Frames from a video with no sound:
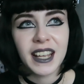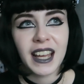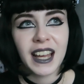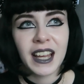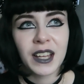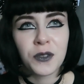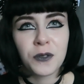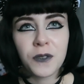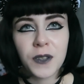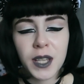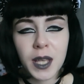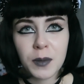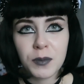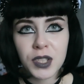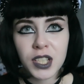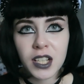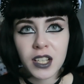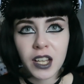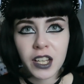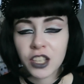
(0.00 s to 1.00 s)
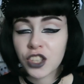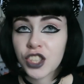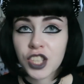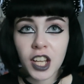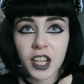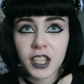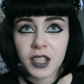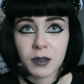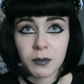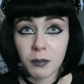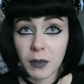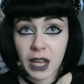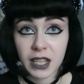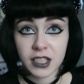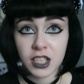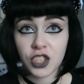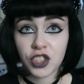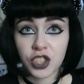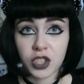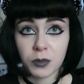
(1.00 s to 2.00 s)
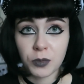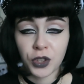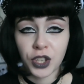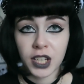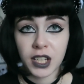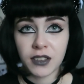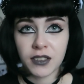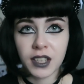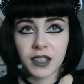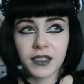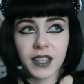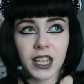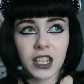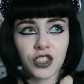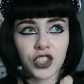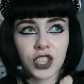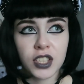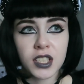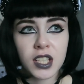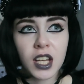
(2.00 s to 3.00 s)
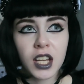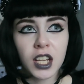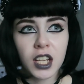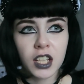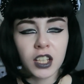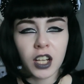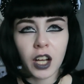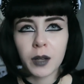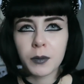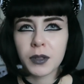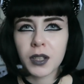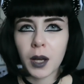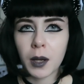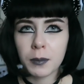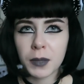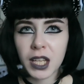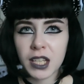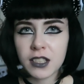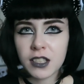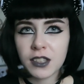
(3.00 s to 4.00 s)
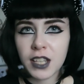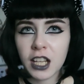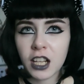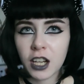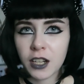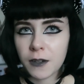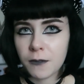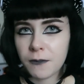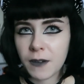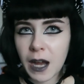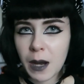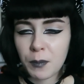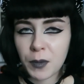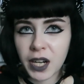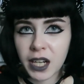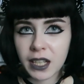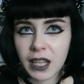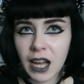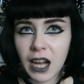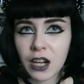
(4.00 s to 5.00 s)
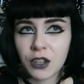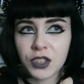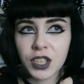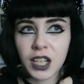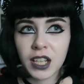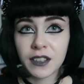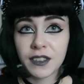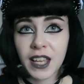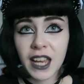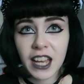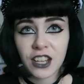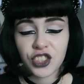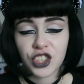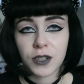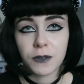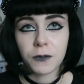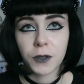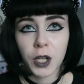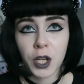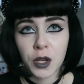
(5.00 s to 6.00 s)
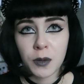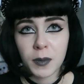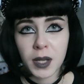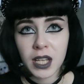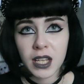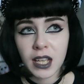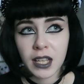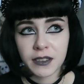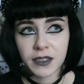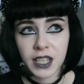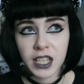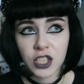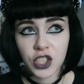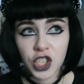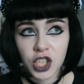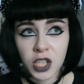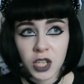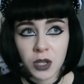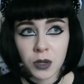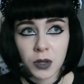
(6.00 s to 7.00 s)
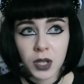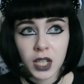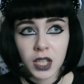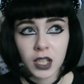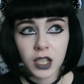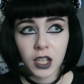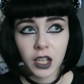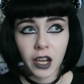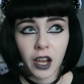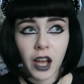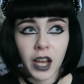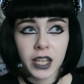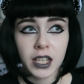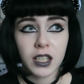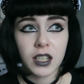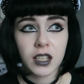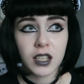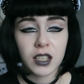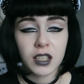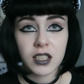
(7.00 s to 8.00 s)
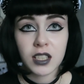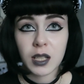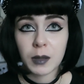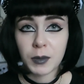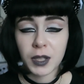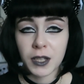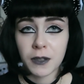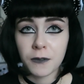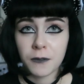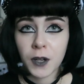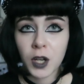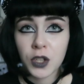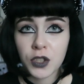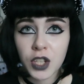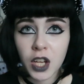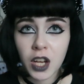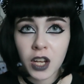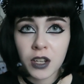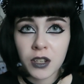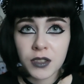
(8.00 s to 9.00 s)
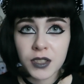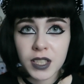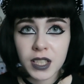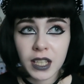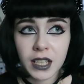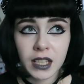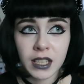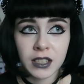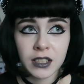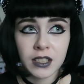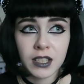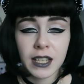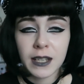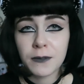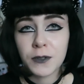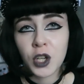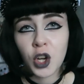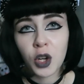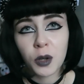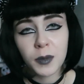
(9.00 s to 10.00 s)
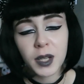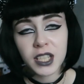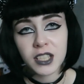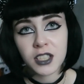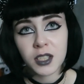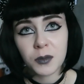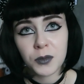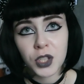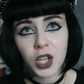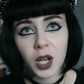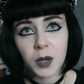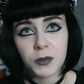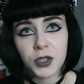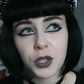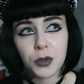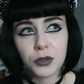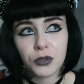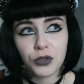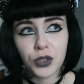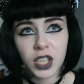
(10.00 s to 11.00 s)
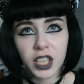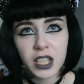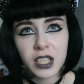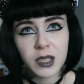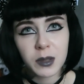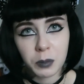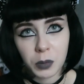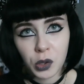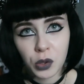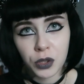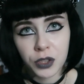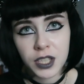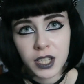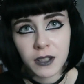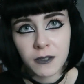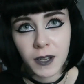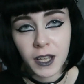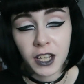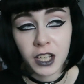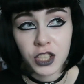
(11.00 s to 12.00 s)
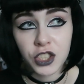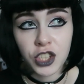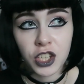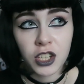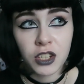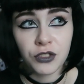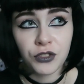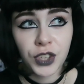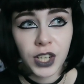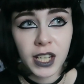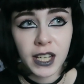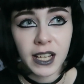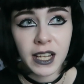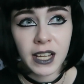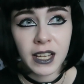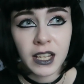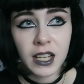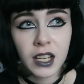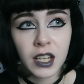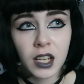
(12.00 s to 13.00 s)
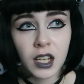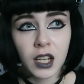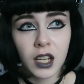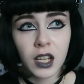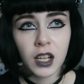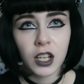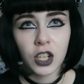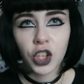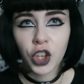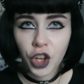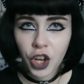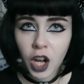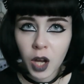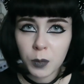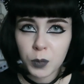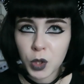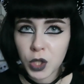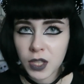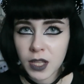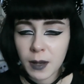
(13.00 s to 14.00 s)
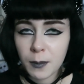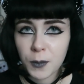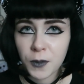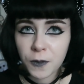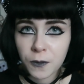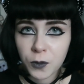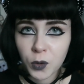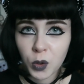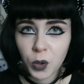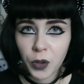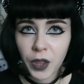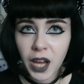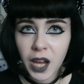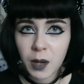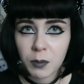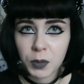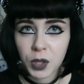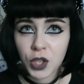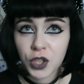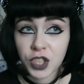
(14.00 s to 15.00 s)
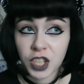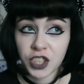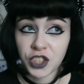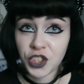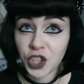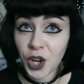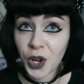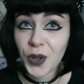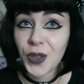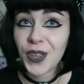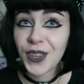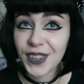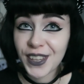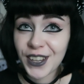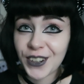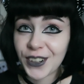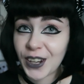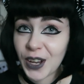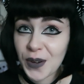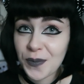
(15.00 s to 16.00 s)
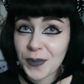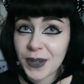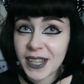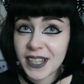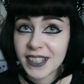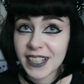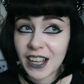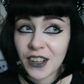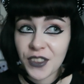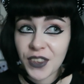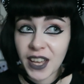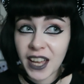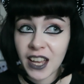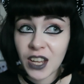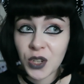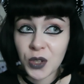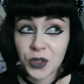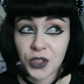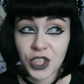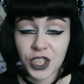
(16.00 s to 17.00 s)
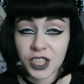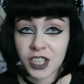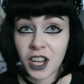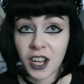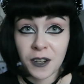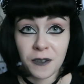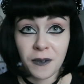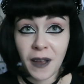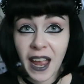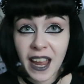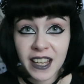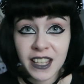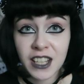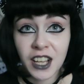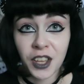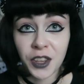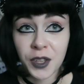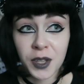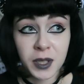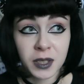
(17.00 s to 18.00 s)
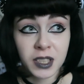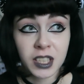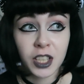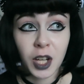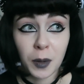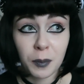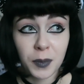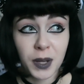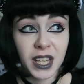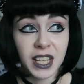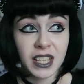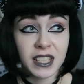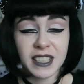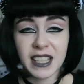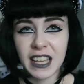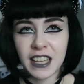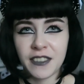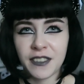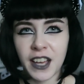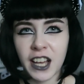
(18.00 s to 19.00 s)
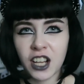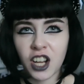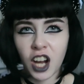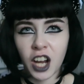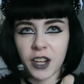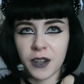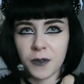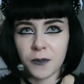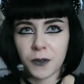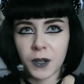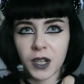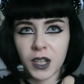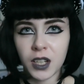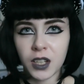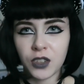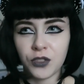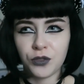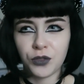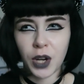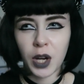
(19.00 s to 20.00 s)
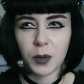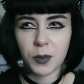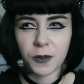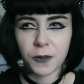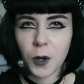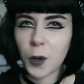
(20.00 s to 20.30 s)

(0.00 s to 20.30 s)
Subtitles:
And for them to like, because I didn't message them or anything, they just, I'm guessing they kind of found my account and they actually follow me, and they do like some of the photos and leave comments sometimes, so it's really supportive, and I do really look up to them for that, because I know that there are companies out there who just kind of hate other companies in that kind of realm of